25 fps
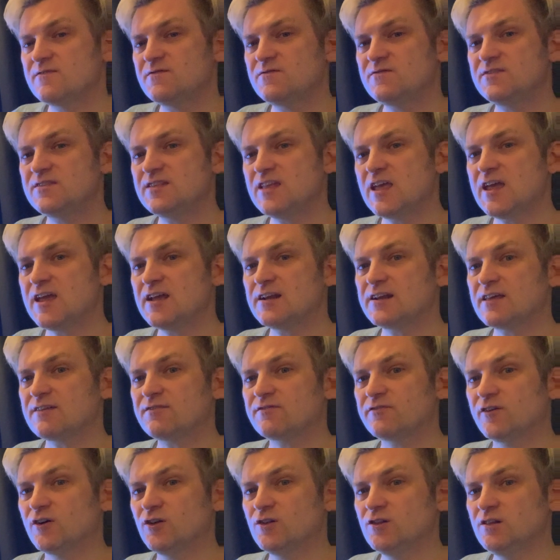nearly
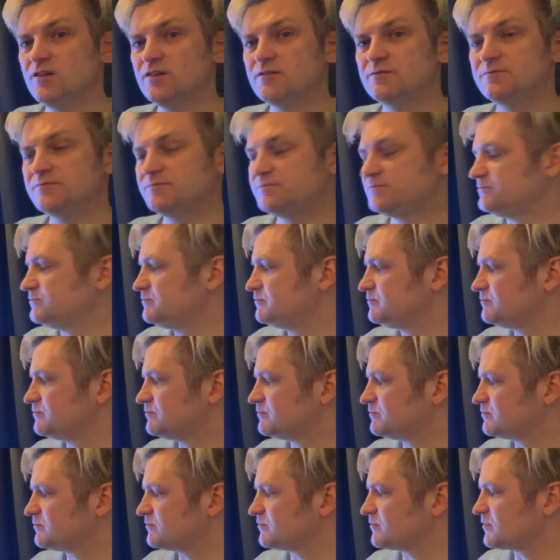full.
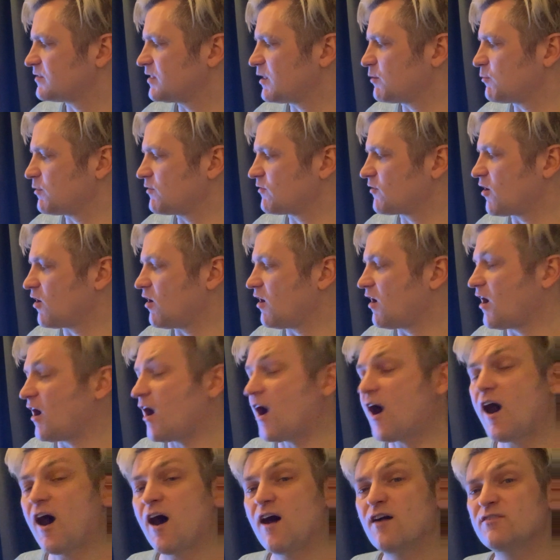Then we've got
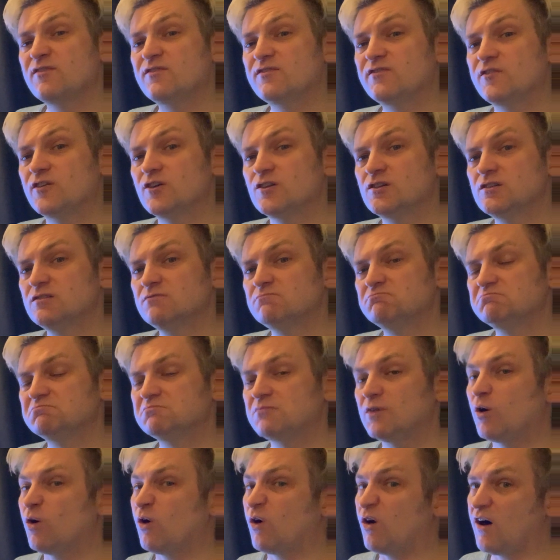half full
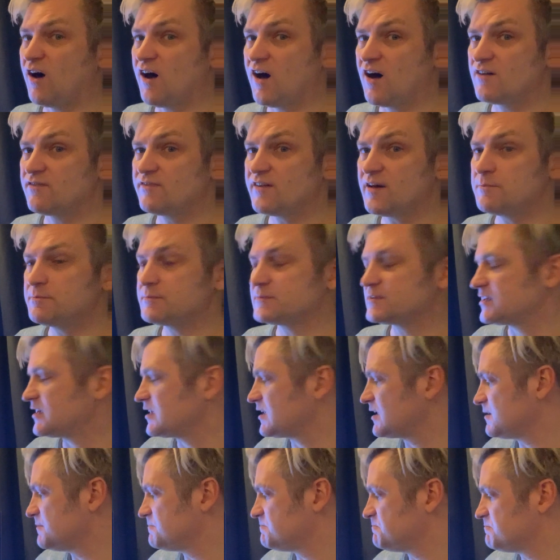or half
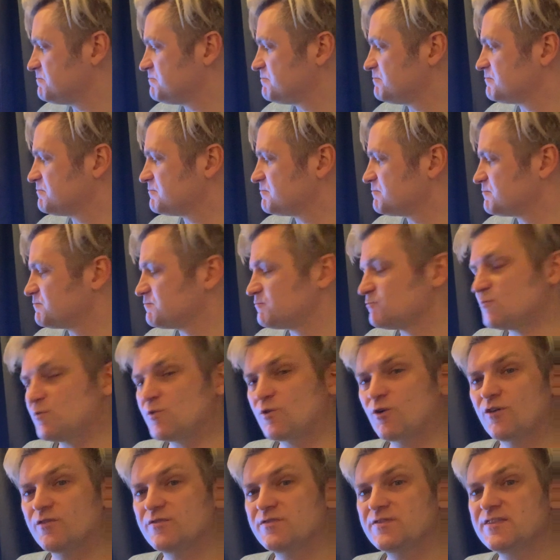empty.
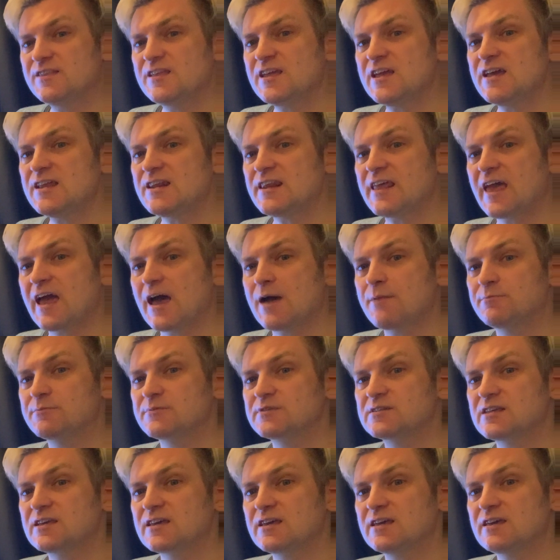We've got nearly
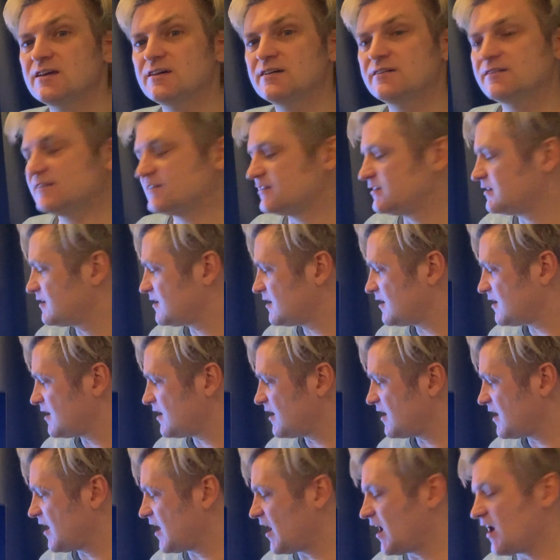empty.
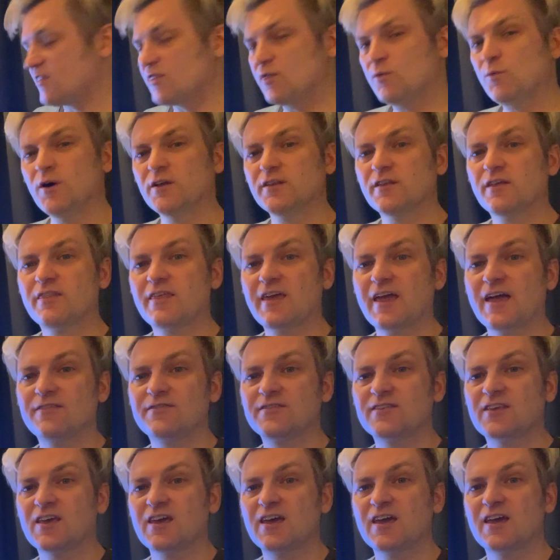And the one at the
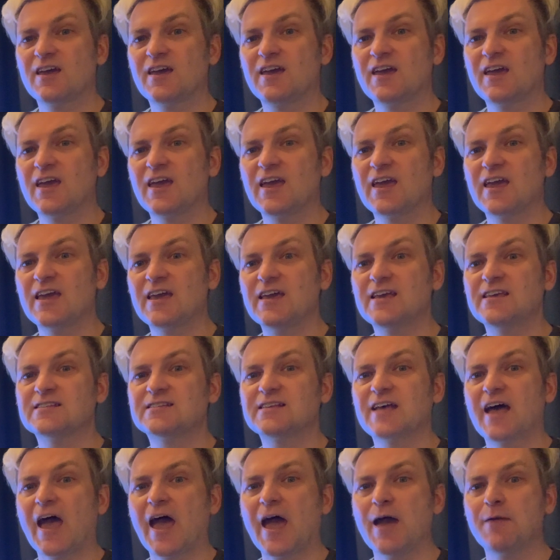end here is
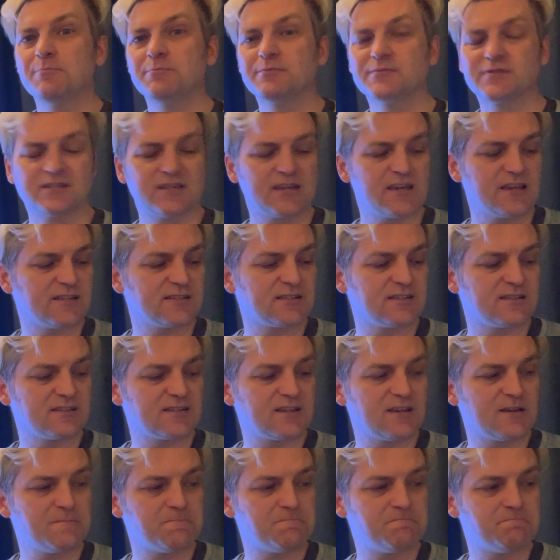empty, isn't
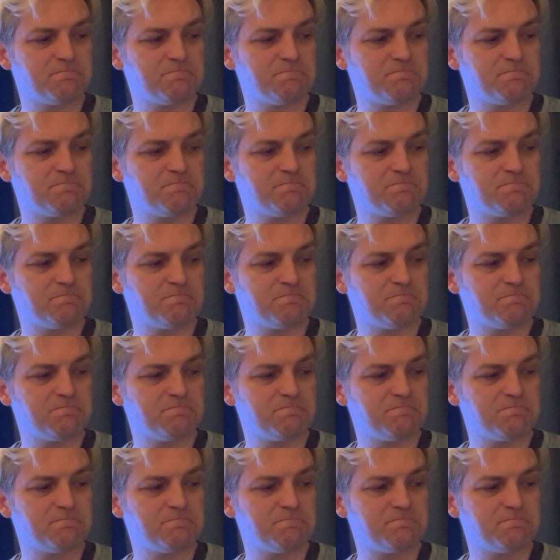it?